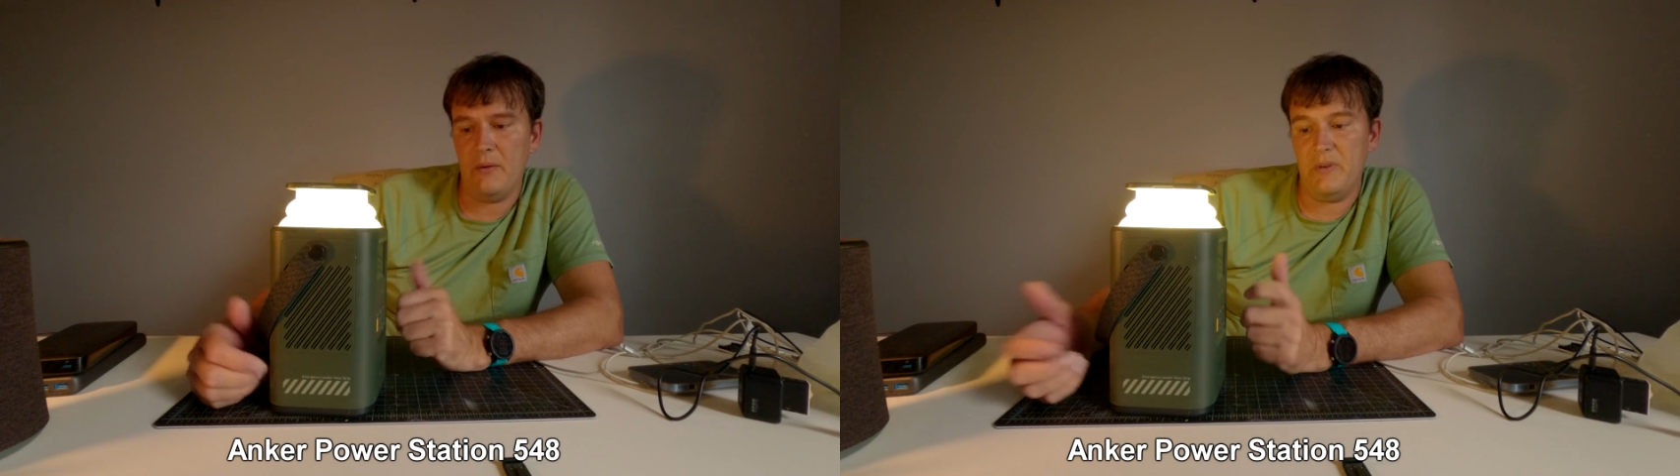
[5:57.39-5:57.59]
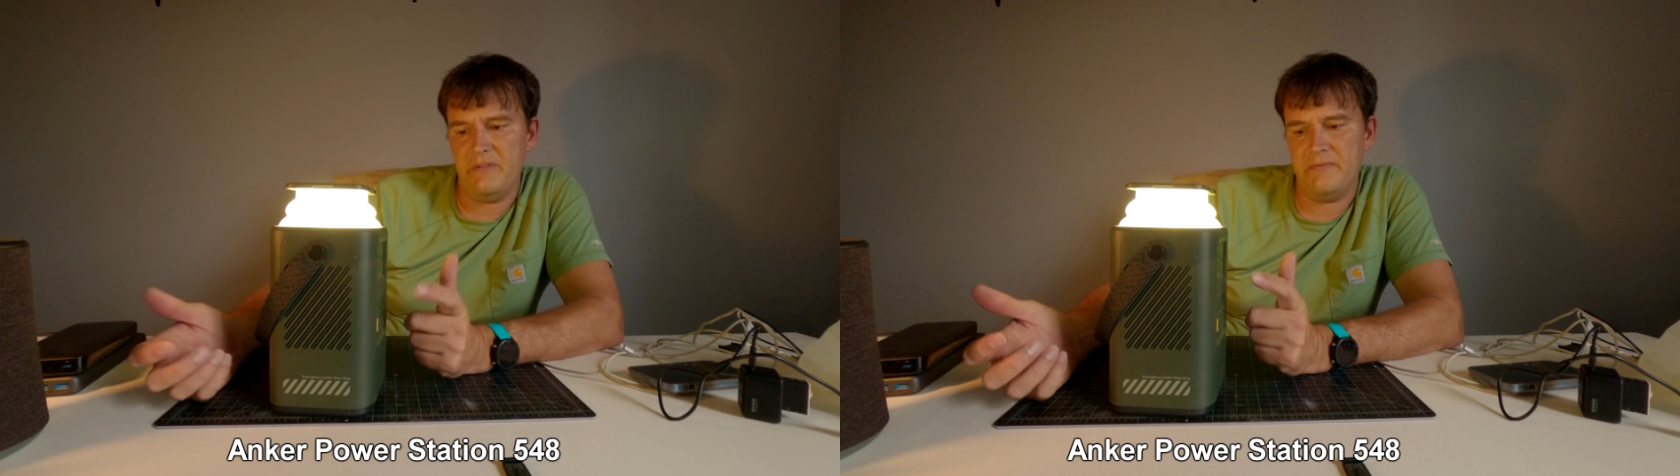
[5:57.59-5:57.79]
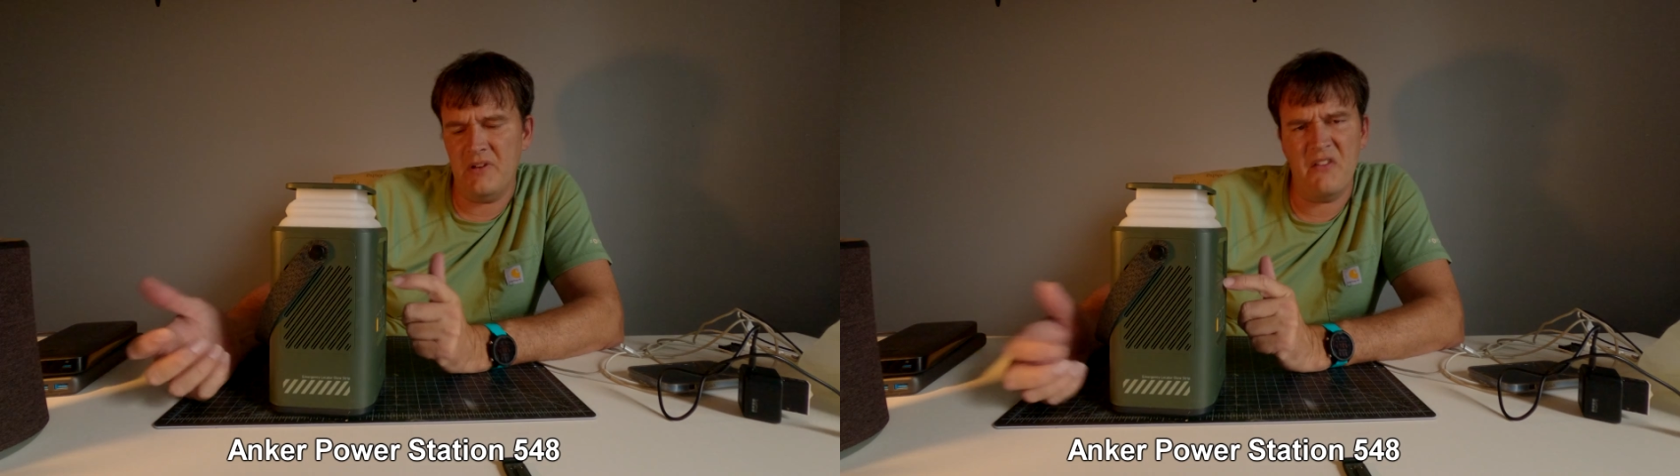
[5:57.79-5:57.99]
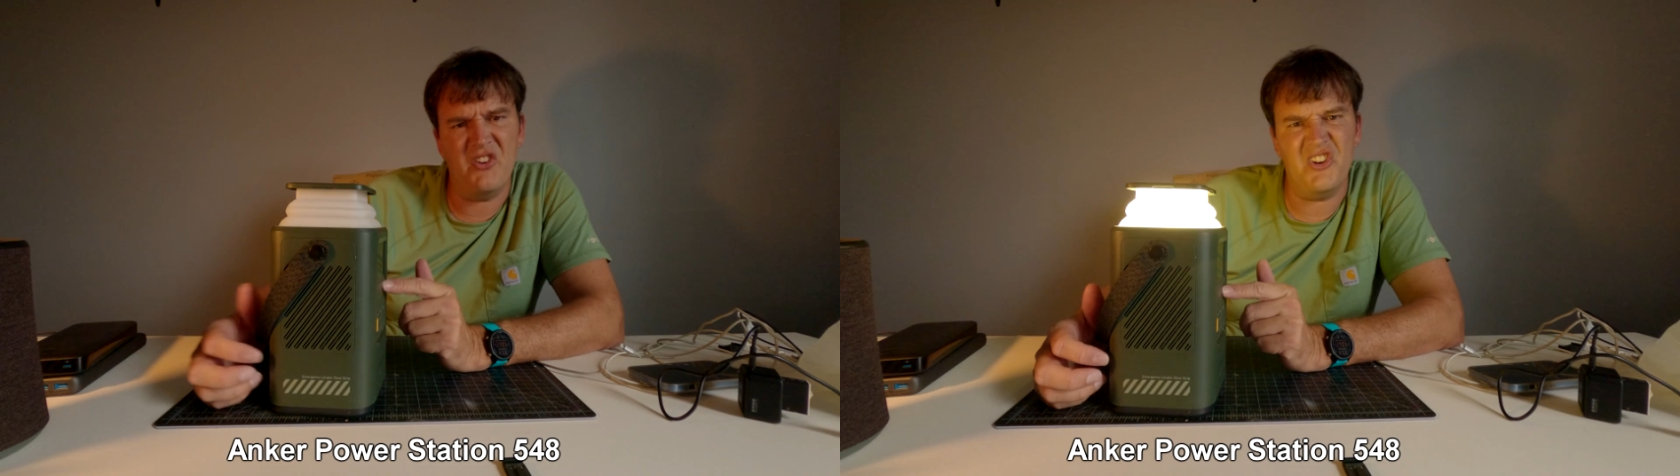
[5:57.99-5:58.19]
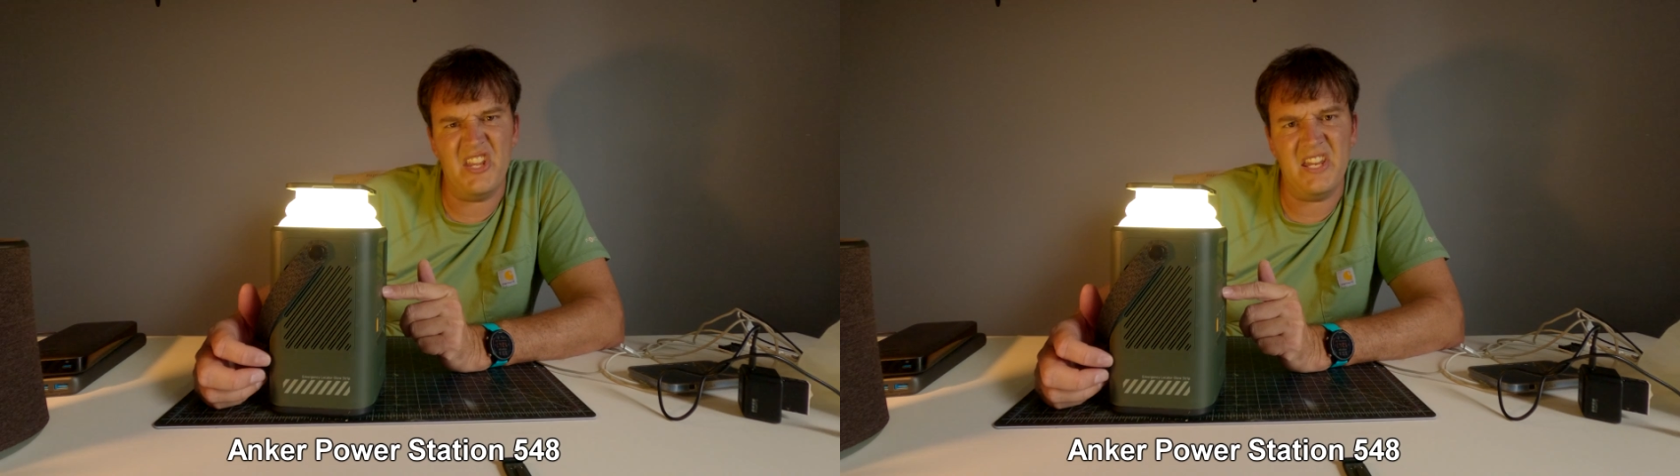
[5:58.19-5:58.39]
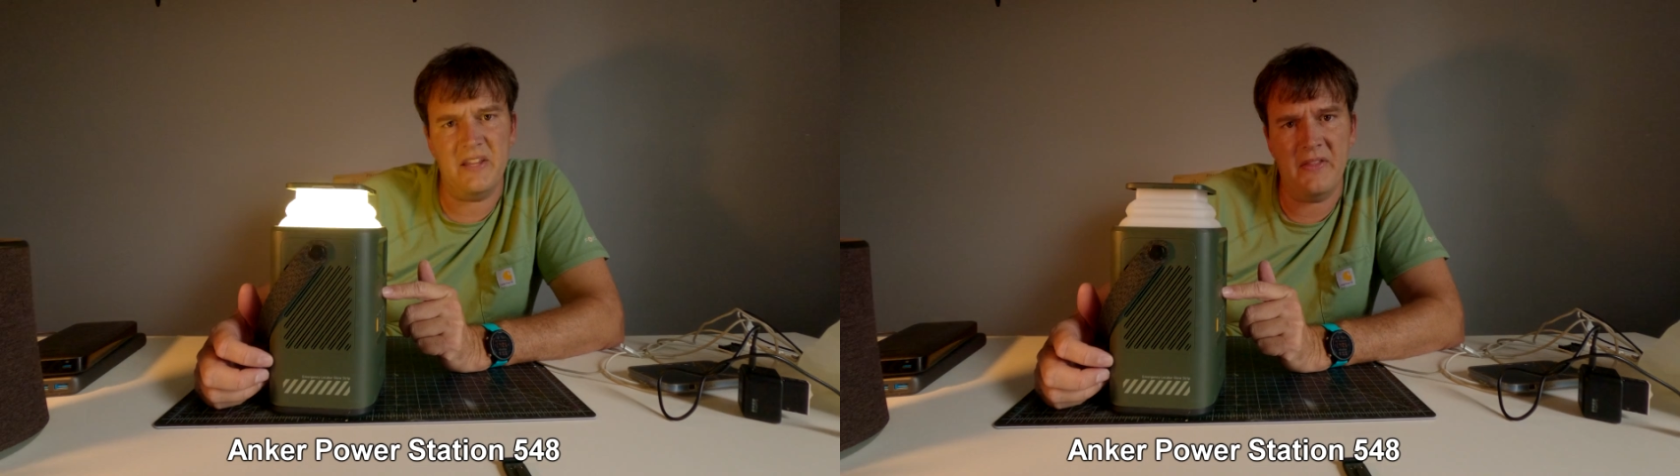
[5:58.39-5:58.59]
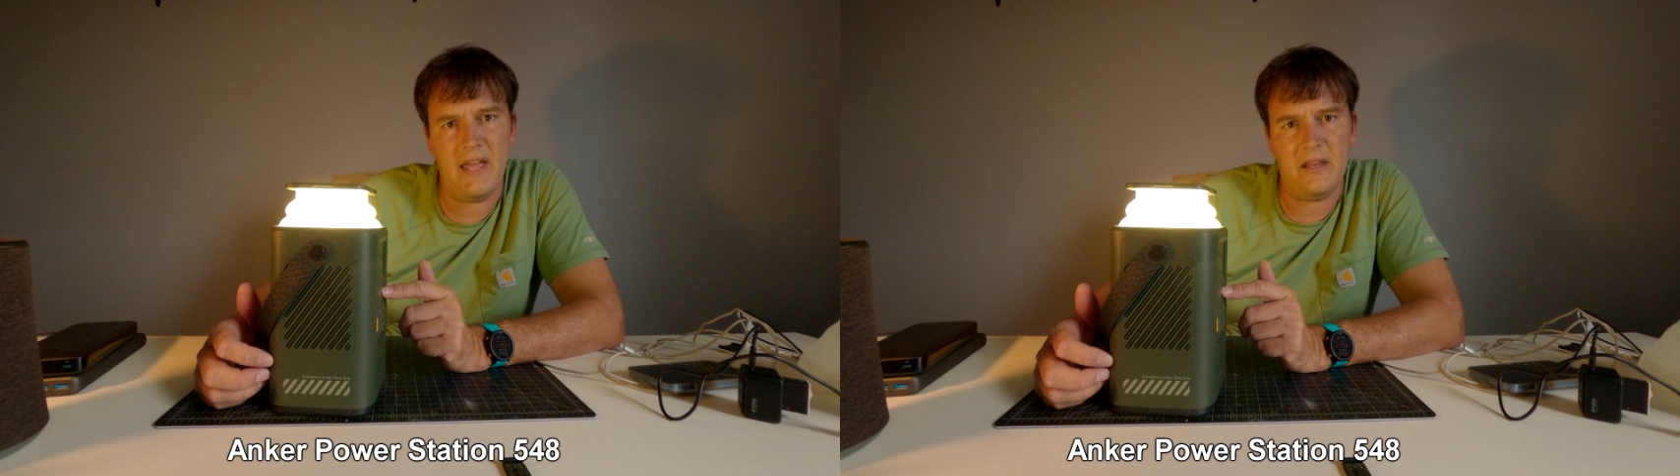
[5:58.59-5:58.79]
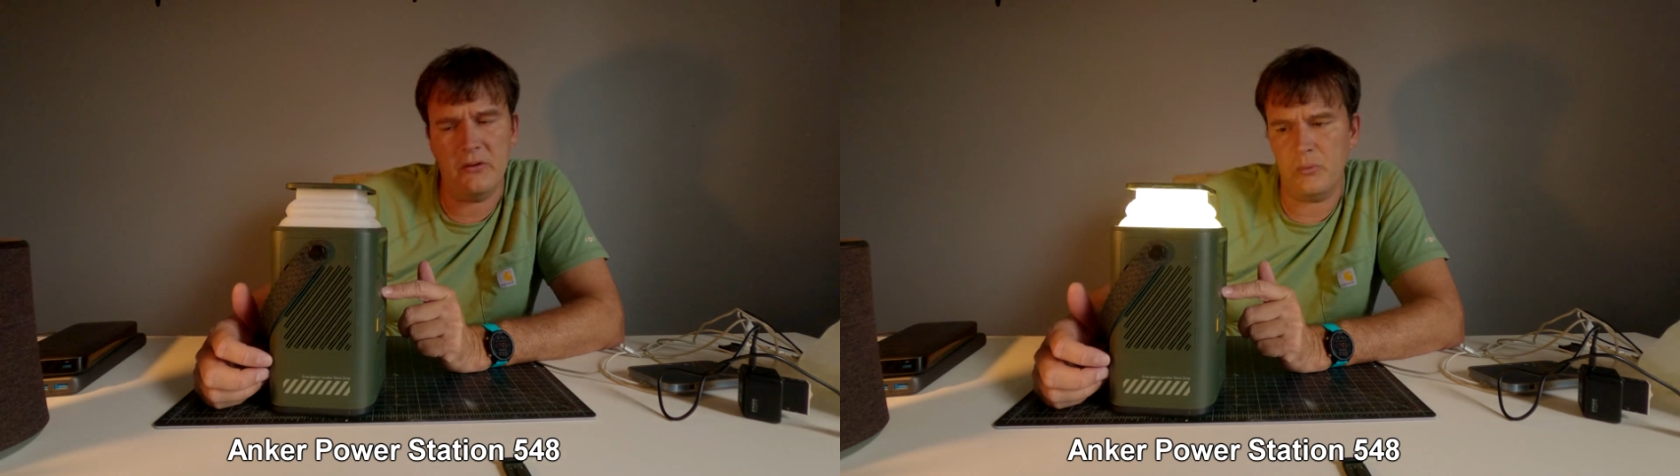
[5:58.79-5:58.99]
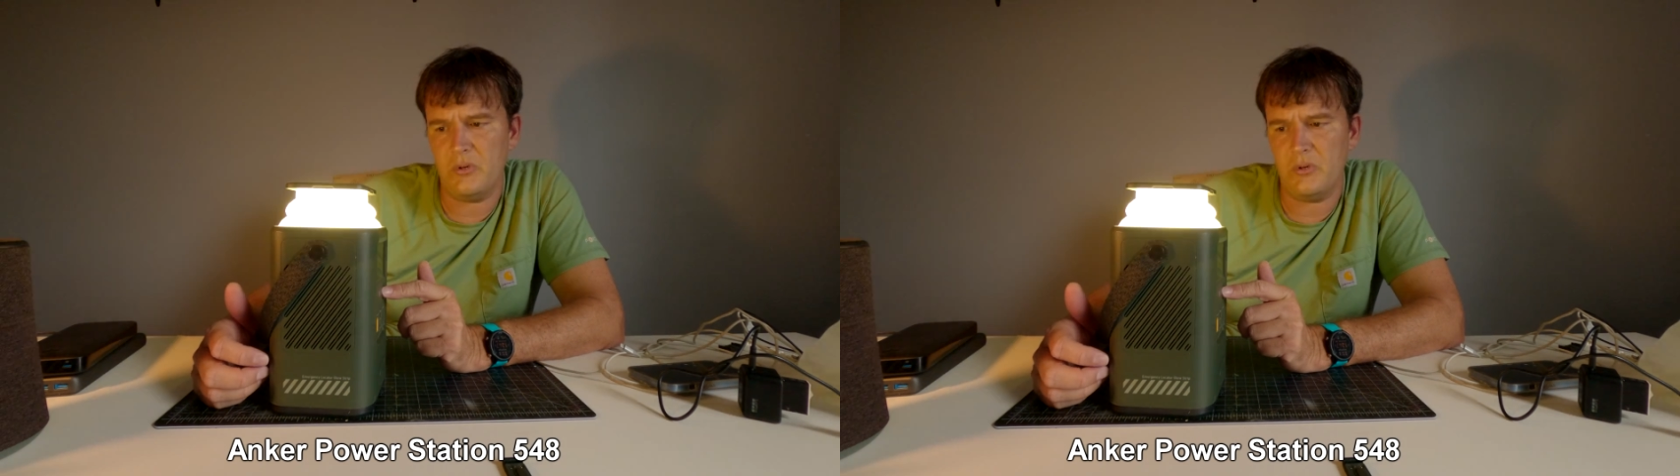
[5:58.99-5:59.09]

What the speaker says: We've never needed that because